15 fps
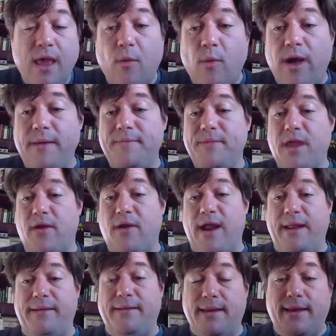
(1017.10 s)
Yeah. Well, all
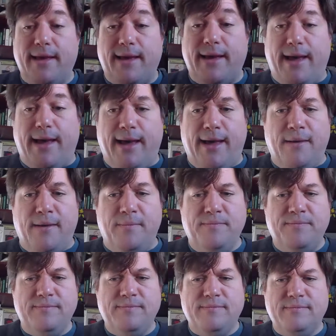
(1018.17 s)
right.
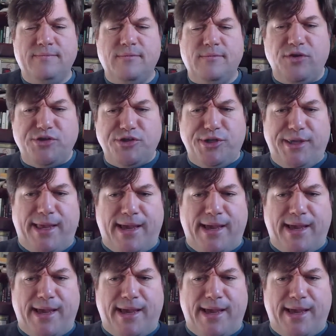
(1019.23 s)
Usually